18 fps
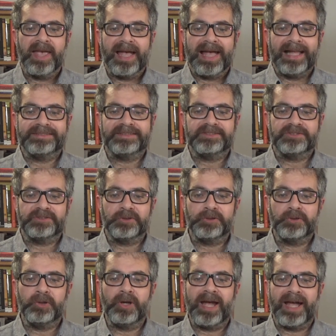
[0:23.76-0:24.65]
And in
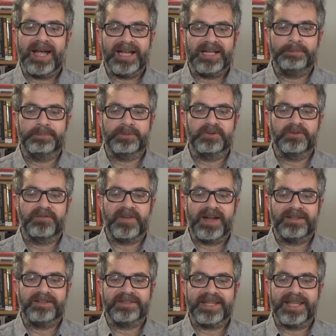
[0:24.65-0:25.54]
two
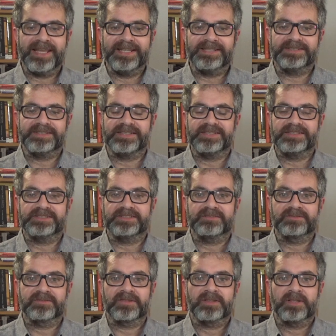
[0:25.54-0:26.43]
high-profile
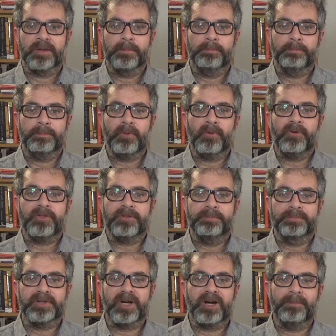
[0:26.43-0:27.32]
cases,
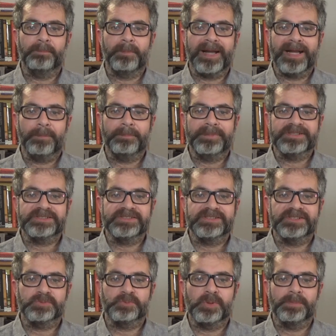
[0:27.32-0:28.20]
both brought by a
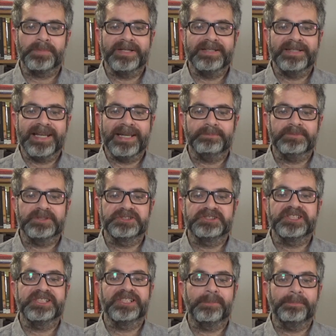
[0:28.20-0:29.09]
businesswoman named
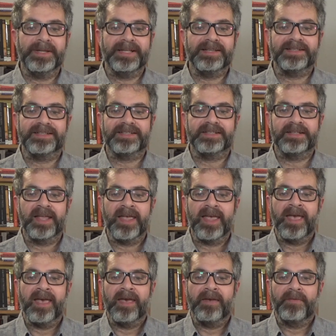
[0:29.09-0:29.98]
Gina Miller,
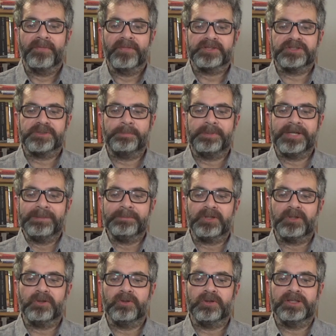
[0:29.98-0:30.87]
the
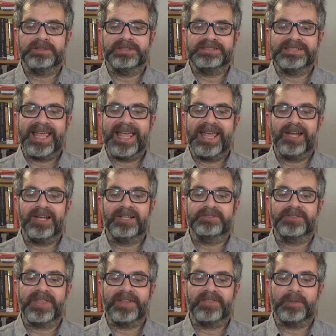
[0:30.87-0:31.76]
Supreme Court has
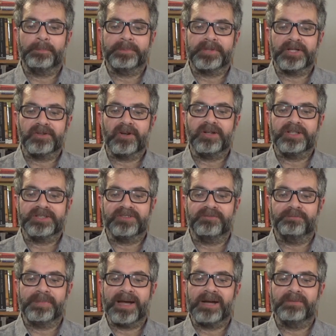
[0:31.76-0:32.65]
held that the
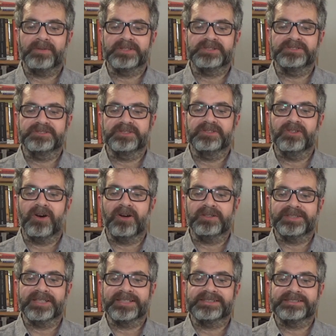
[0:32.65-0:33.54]
prerogative powers do
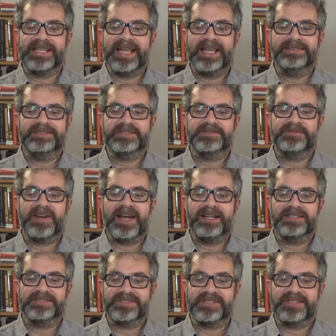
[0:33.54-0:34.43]
not extend as
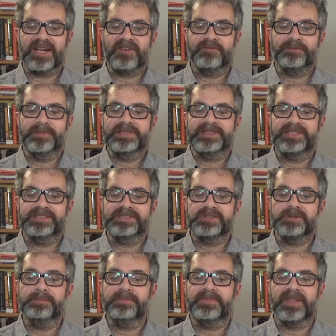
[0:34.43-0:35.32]
far as the government
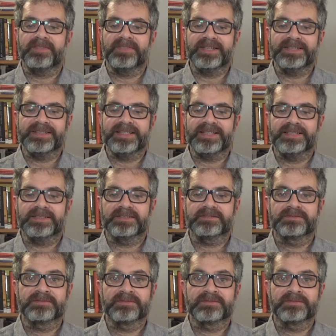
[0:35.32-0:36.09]
assumed that they did.